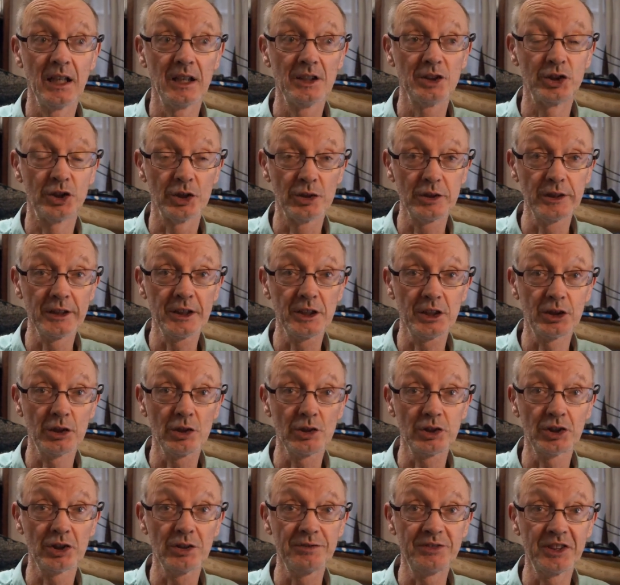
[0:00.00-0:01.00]
during the
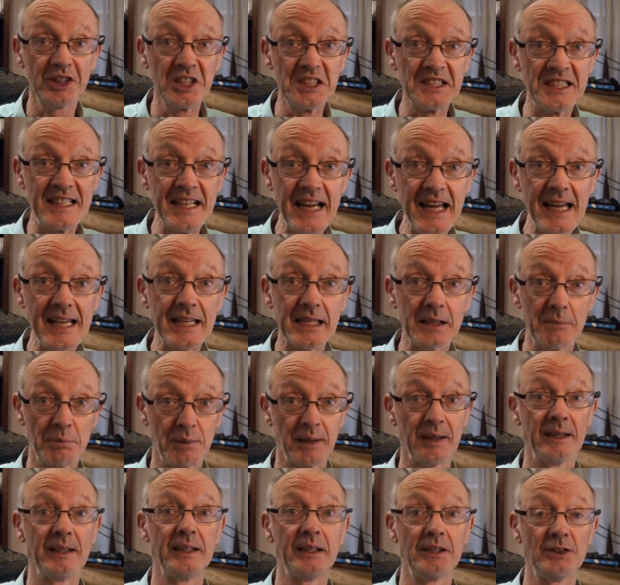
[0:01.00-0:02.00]
course of today,
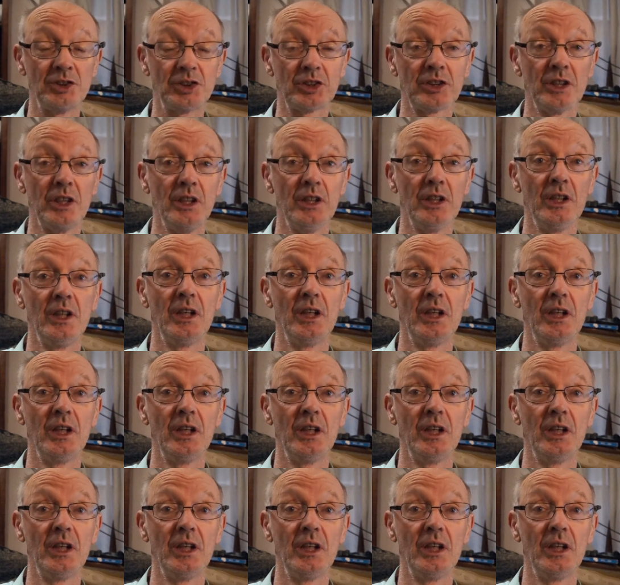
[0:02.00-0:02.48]
please.